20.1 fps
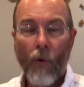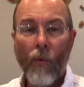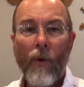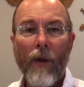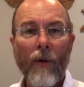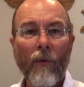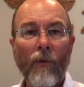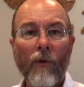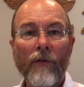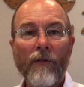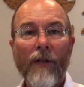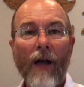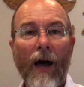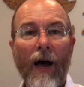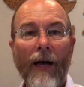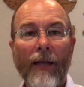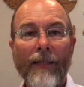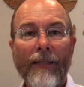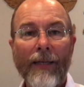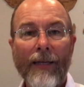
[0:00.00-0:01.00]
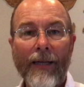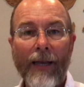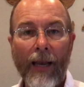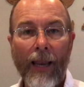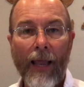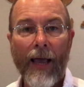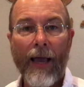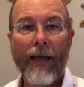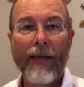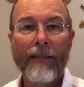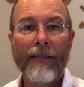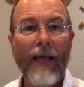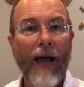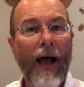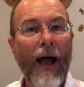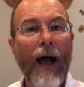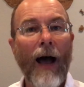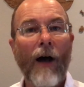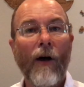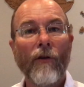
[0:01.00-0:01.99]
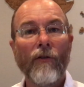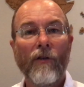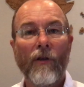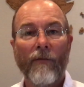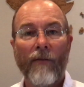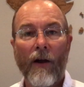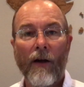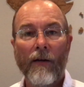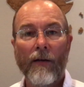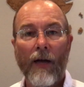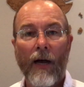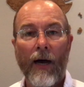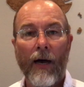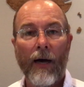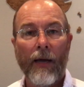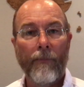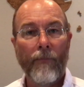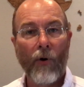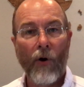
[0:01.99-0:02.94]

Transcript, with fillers: We will not neglect the house of our God.